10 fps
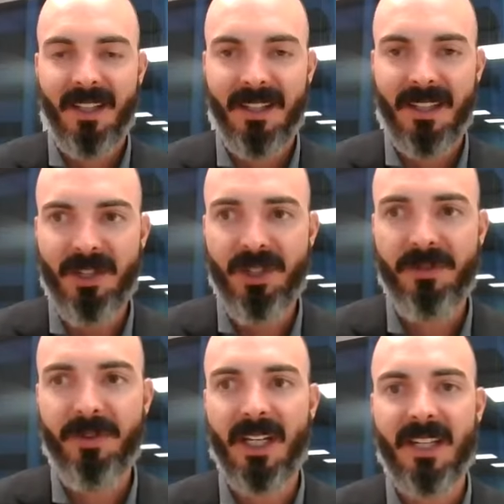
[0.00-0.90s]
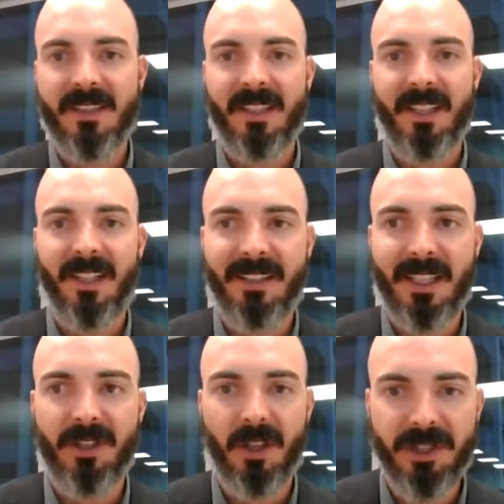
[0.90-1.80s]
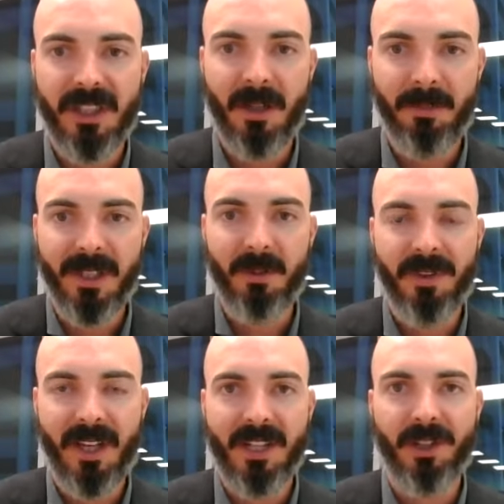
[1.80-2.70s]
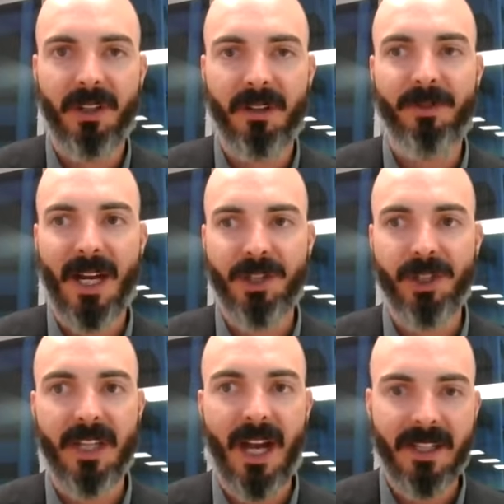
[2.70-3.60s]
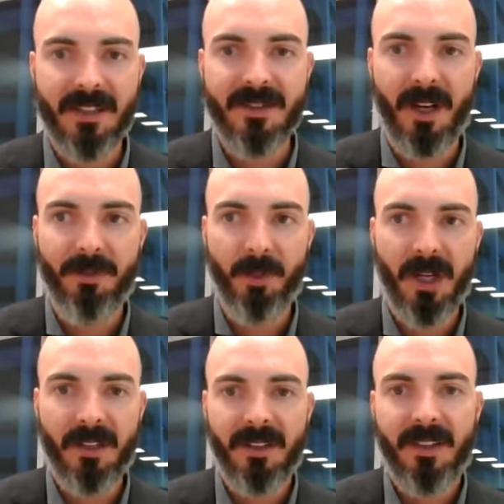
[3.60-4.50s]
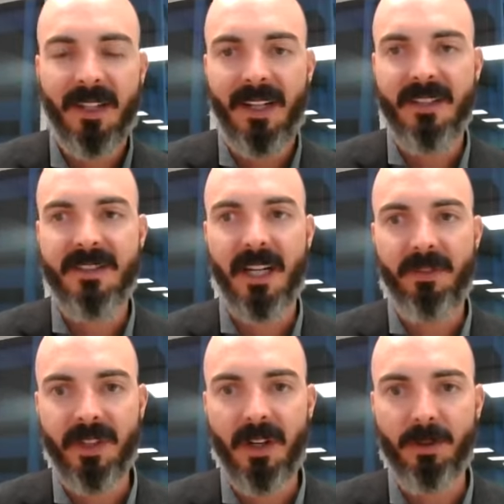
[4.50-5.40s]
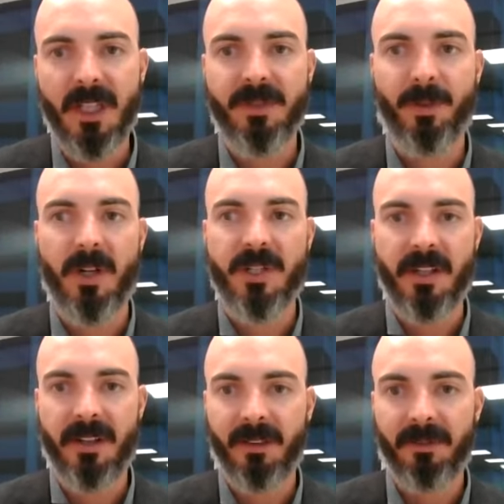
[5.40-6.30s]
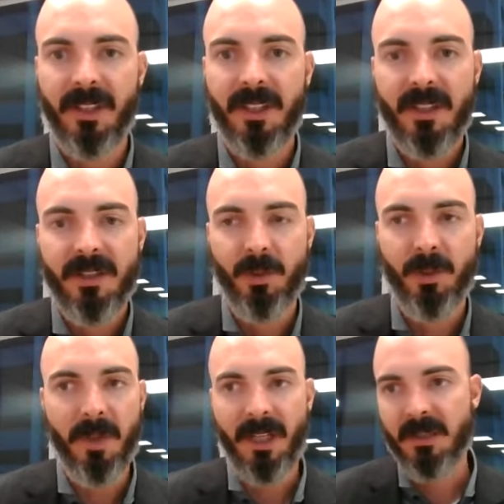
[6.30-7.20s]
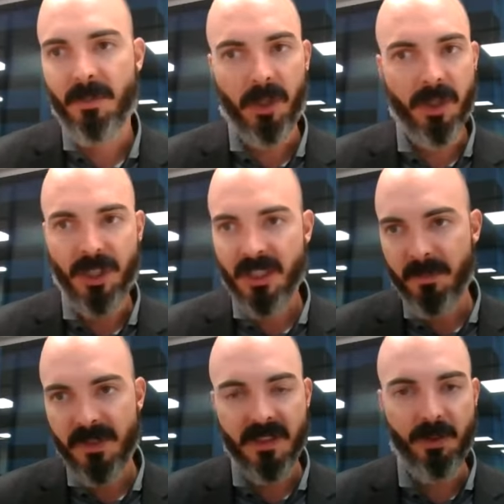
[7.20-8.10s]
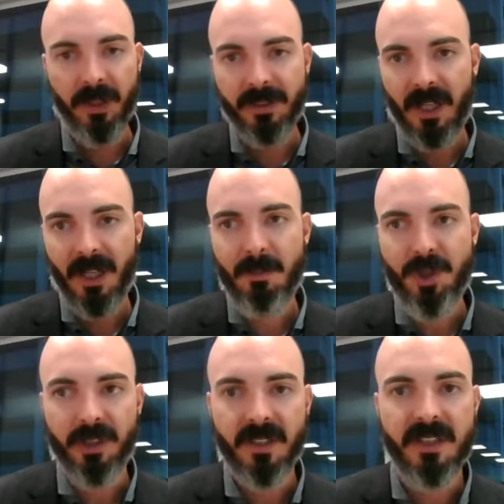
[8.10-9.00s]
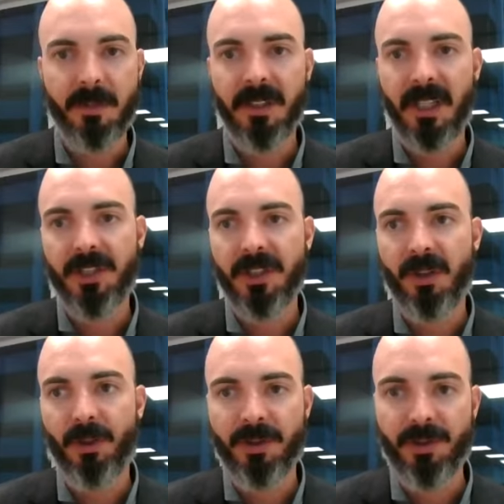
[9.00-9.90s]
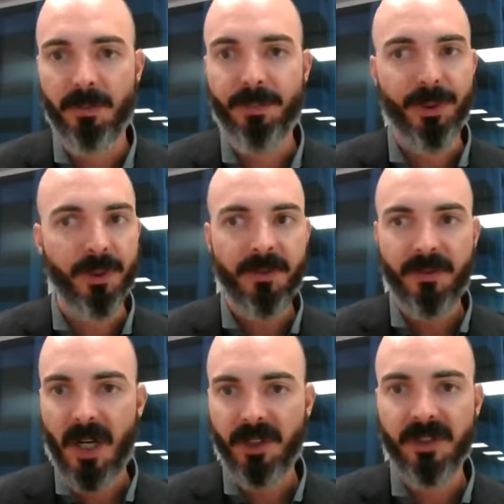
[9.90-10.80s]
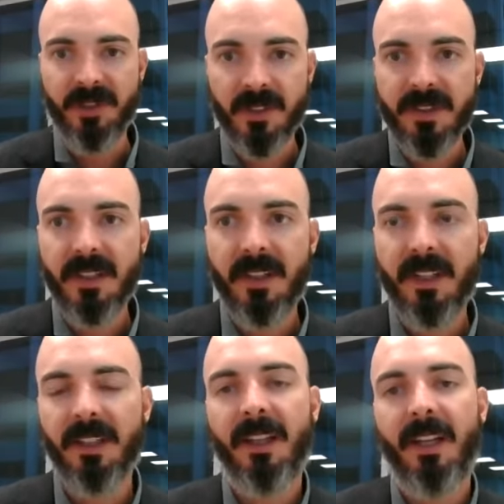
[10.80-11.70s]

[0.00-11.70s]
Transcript: Yeah, ShearFrac is a technology company with hydraulic fracture guidance software and state-of-the-art reservoir engineering. So we make small adjustments in real time during the stimulation in order to improve fractured surface area